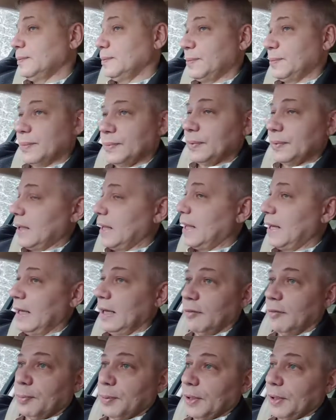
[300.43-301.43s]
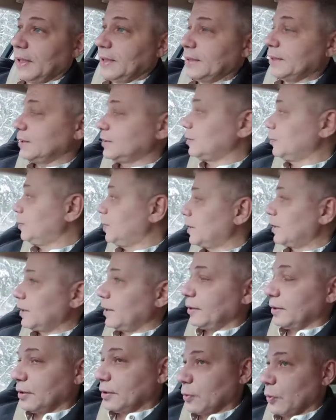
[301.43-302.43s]
Plenty of places to
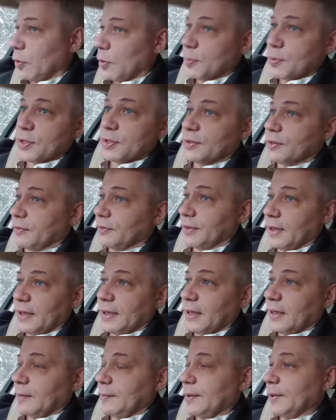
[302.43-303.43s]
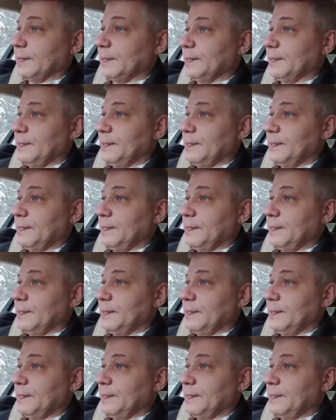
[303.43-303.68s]
bury corpses of the enemy.